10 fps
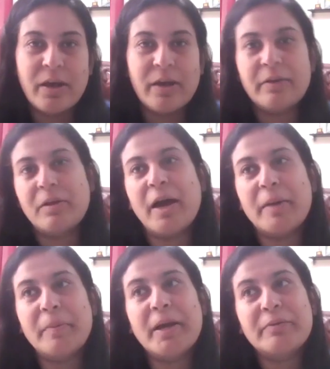and
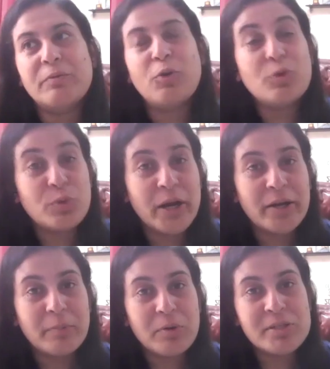I might want to
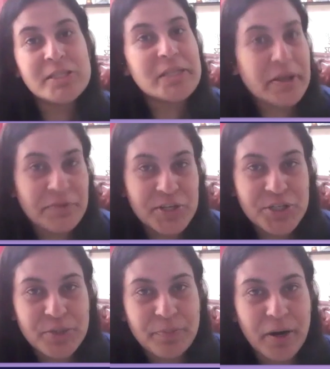write about just
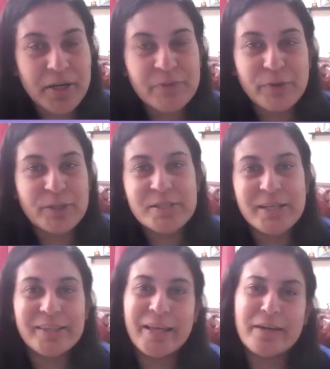aviation part first,
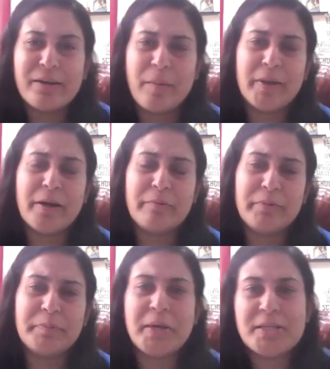and then coming up
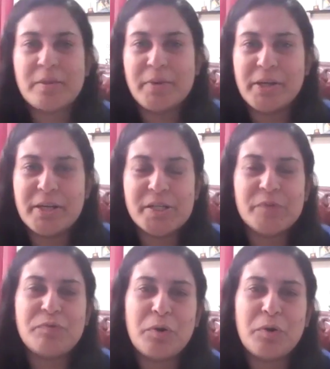with mass communication,